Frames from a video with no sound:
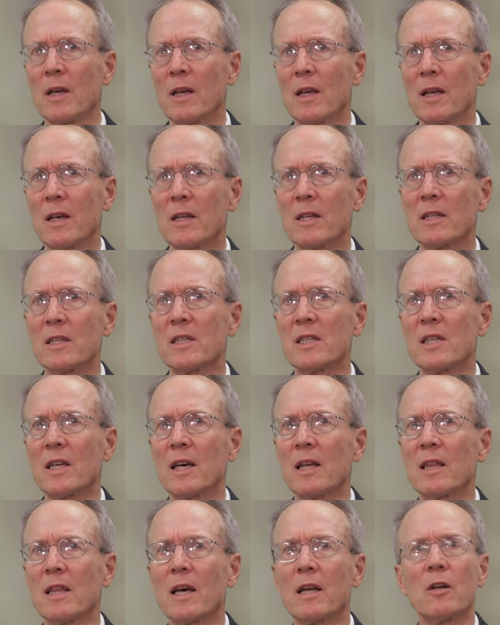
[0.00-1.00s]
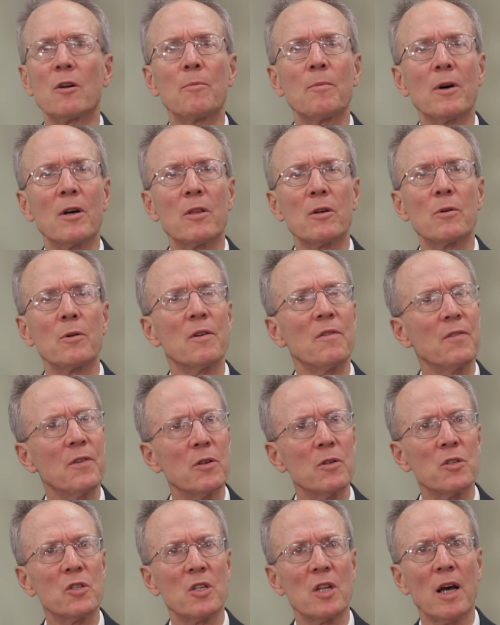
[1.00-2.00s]
It is said that her mother
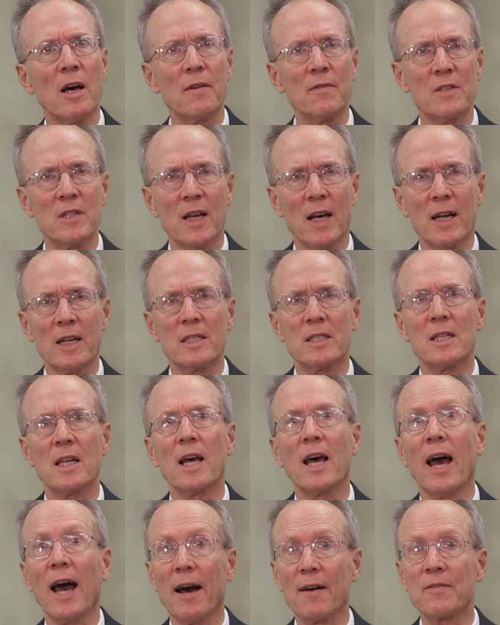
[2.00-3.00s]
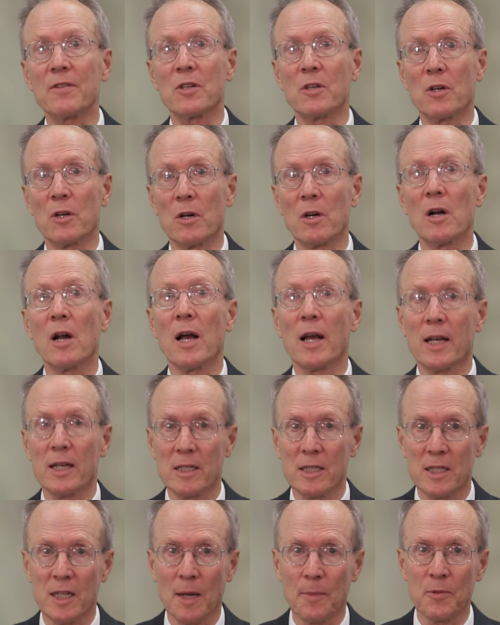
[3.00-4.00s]
refused to have sex after her
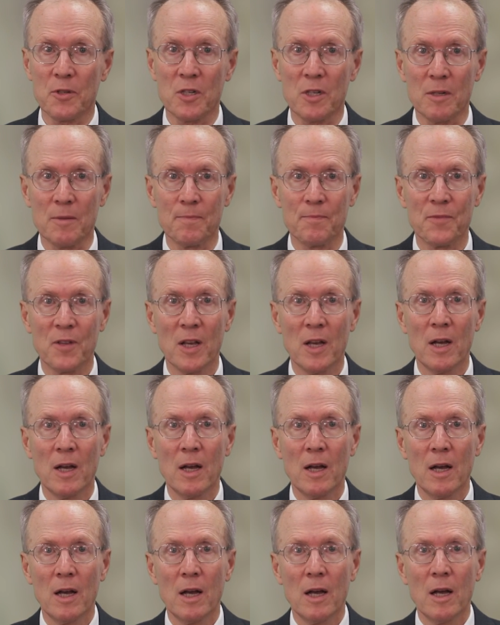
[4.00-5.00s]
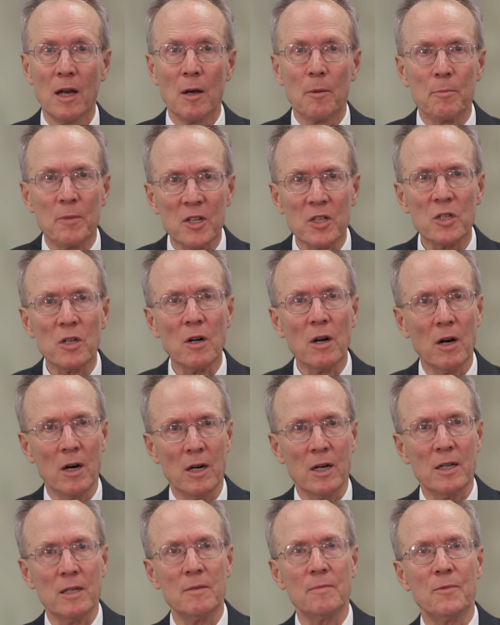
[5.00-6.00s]
conception. Mr.
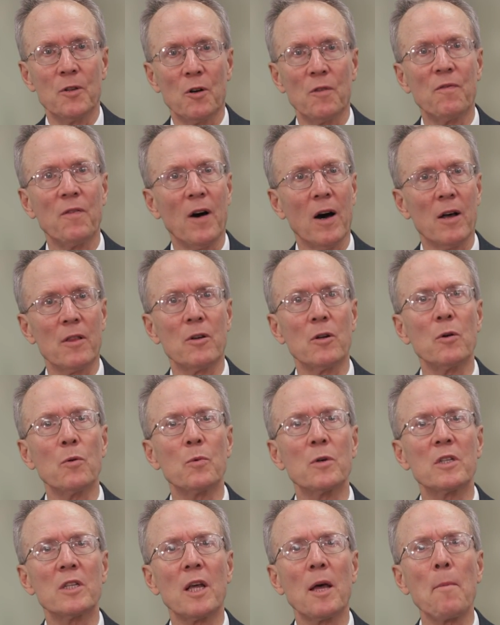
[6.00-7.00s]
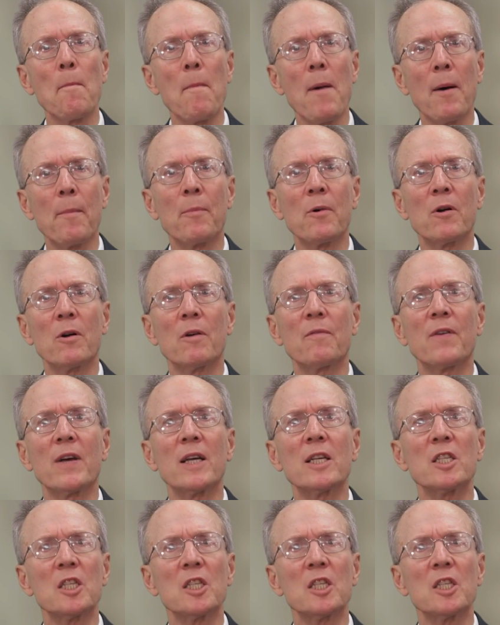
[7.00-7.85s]
Han, her father, was a member of a